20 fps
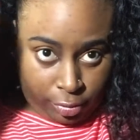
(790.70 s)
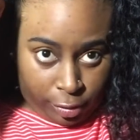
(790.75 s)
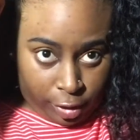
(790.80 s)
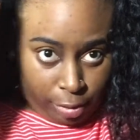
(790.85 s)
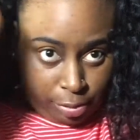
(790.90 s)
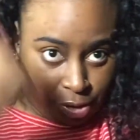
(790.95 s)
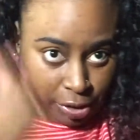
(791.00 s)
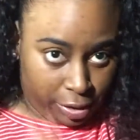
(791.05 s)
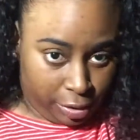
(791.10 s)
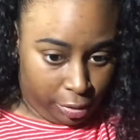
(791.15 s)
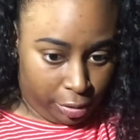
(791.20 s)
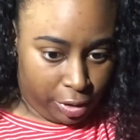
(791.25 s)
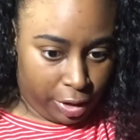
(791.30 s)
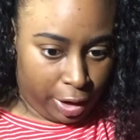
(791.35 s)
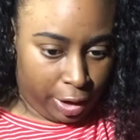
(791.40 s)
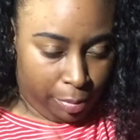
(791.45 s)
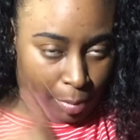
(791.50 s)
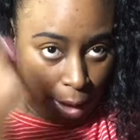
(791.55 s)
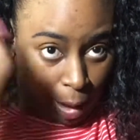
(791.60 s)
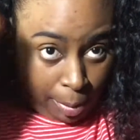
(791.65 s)
I'm just gonna
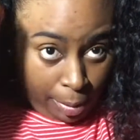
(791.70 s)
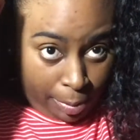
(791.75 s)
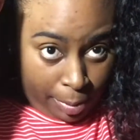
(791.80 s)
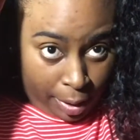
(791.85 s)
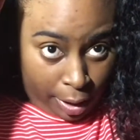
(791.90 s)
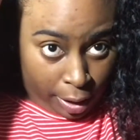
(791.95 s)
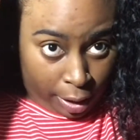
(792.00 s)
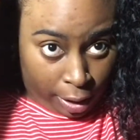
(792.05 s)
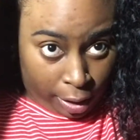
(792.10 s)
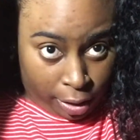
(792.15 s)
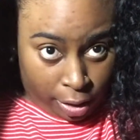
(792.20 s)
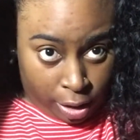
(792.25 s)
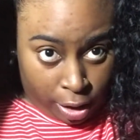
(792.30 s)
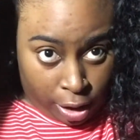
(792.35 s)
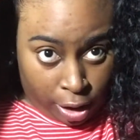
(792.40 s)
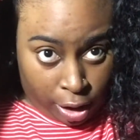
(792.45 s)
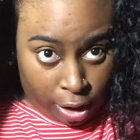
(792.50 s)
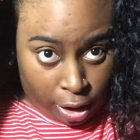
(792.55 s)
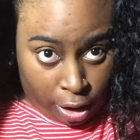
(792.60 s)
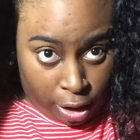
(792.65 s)
stick a bobby pin
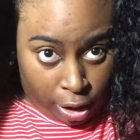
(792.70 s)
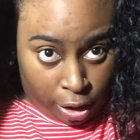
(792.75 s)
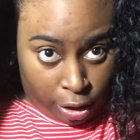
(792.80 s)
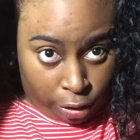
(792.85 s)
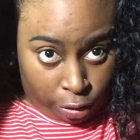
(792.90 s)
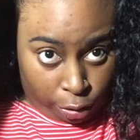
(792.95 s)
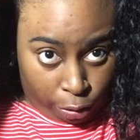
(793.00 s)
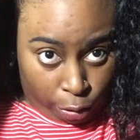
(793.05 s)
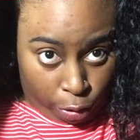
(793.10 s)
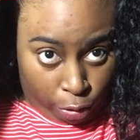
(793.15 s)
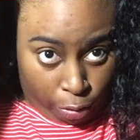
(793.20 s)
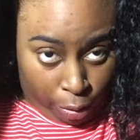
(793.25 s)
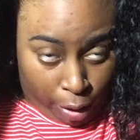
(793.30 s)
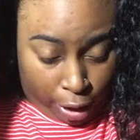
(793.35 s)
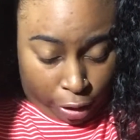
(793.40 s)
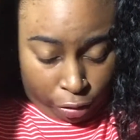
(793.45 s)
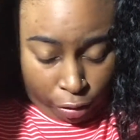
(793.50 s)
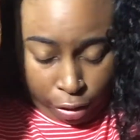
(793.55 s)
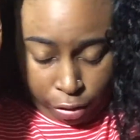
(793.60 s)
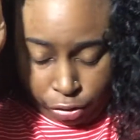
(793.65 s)
through my
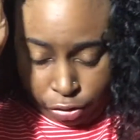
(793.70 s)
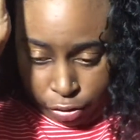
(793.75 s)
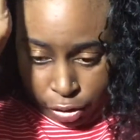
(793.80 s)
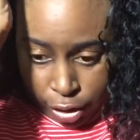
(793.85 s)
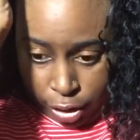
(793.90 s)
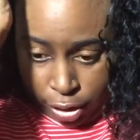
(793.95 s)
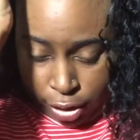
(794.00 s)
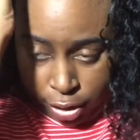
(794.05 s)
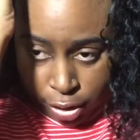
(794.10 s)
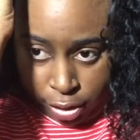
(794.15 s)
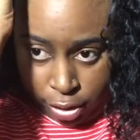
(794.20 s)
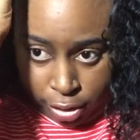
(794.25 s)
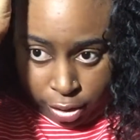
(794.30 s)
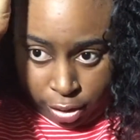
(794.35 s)
drawstring.